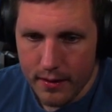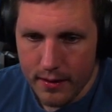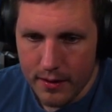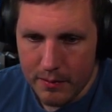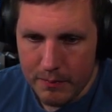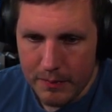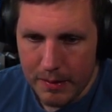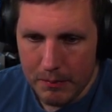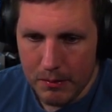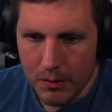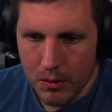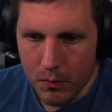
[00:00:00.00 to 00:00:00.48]

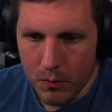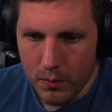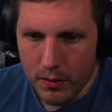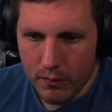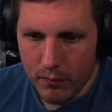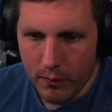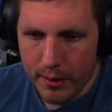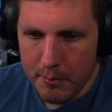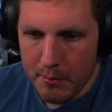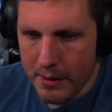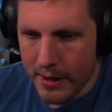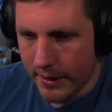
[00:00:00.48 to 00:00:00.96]
Maybe you want
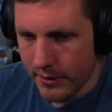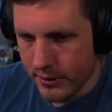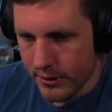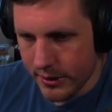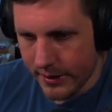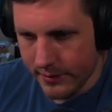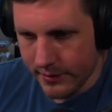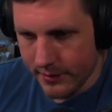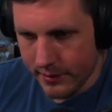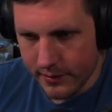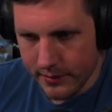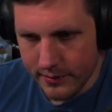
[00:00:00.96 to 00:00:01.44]
Rebound
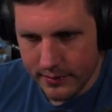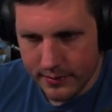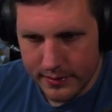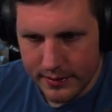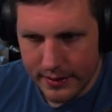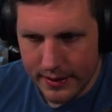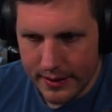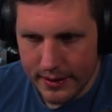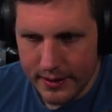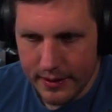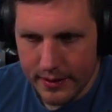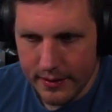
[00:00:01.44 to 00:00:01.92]
Chaser
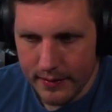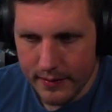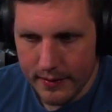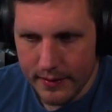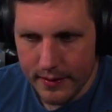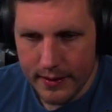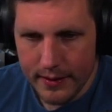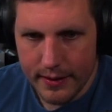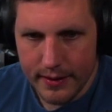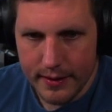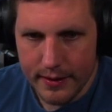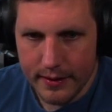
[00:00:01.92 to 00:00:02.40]
instead.
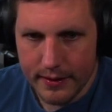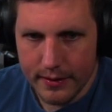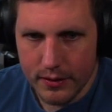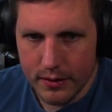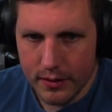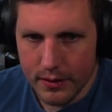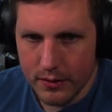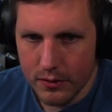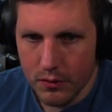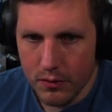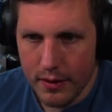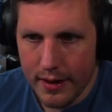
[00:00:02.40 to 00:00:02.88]
You
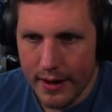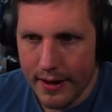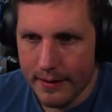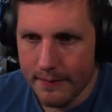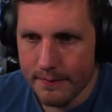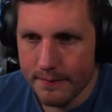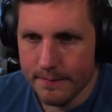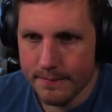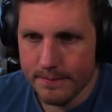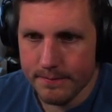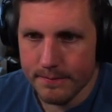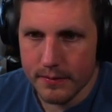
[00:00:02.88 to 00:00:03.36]
could do that.
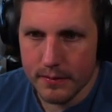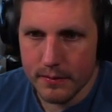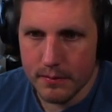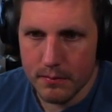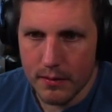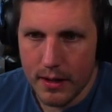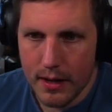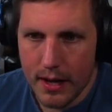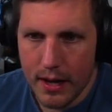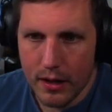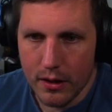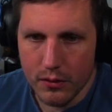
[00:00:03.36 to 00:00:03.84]

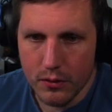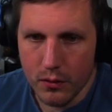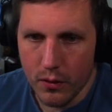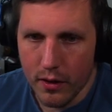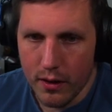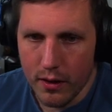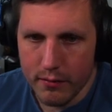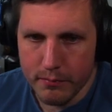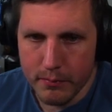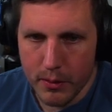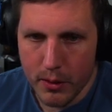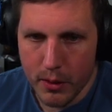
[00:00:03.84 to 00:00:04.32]
I'll do
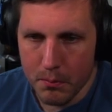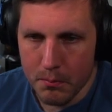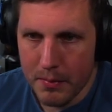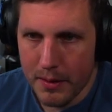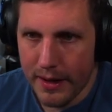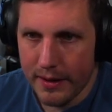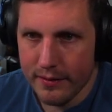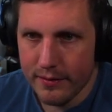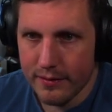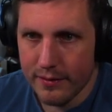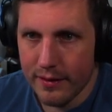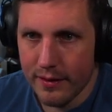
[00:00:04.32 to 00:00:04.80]
Off Ball
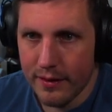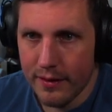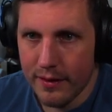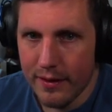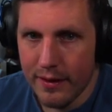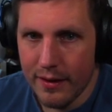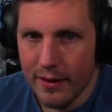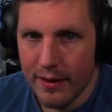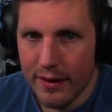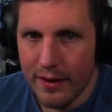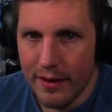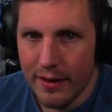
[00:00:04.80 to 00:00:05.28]
Best.
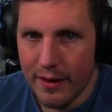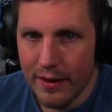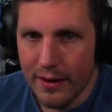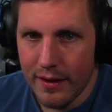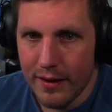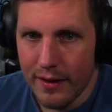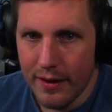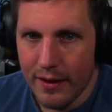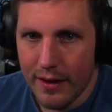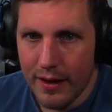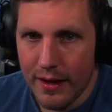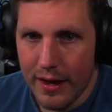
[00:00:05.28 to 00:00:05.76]

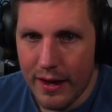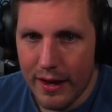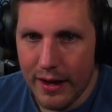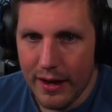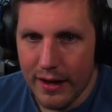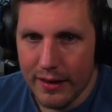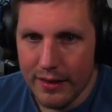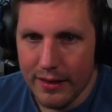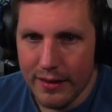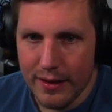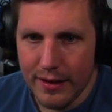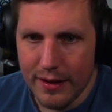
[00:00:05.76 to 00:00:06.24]

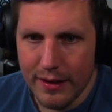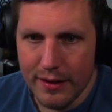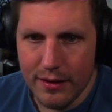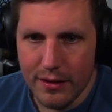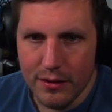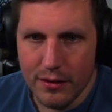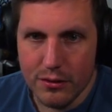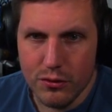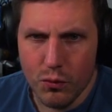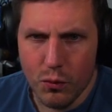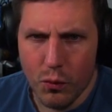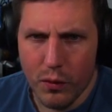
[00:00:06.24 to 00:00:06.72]
And then
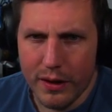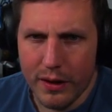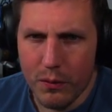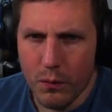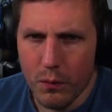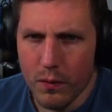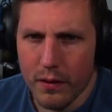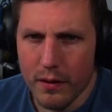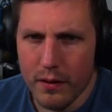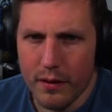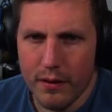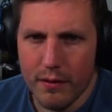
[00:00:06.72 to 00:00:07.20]

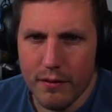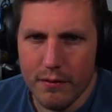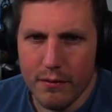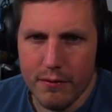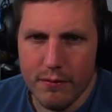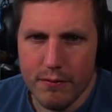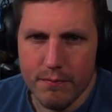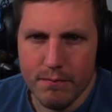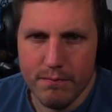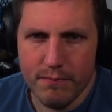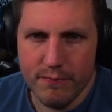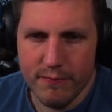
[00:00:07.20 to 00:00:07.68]
21
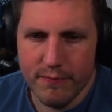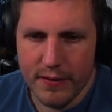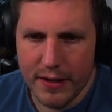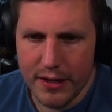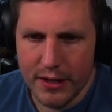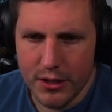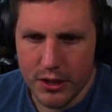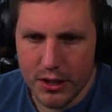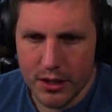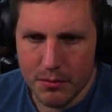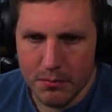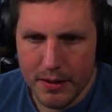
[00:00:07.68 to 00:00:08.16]

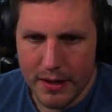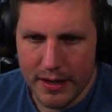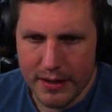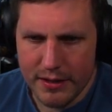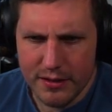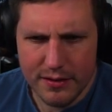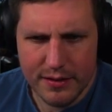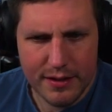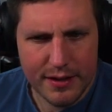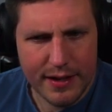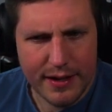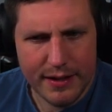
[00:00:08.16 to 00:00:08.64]
finishing badges.
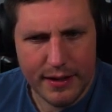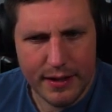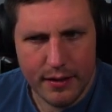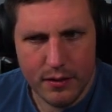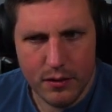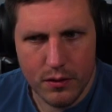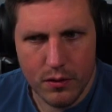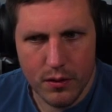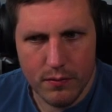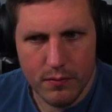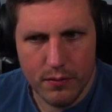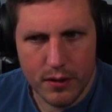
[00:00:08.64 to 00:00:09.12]
Did I not
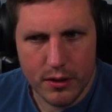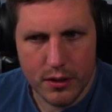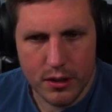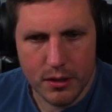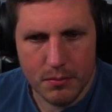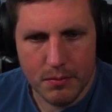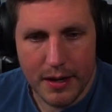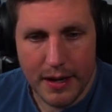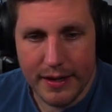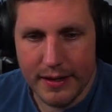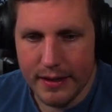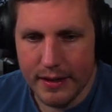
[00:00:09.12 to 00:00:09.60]
do the finishing?
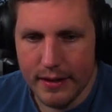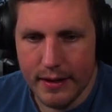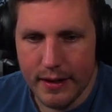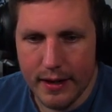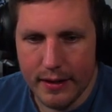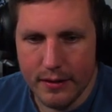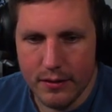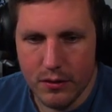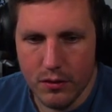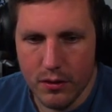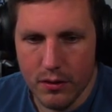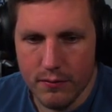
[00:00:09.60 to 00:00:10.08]
I did
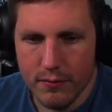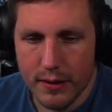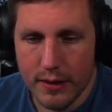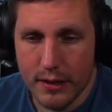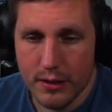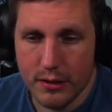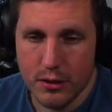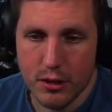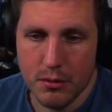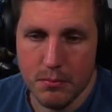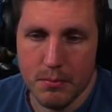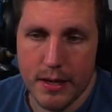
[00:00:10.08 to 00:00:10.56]
not do the
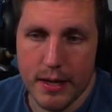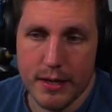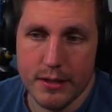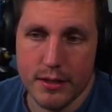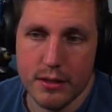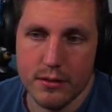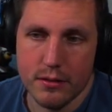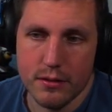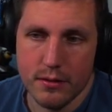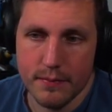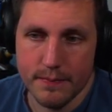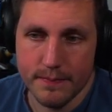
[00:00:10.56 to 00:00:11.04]
finishing
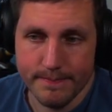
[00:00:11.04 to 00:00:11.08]
badges.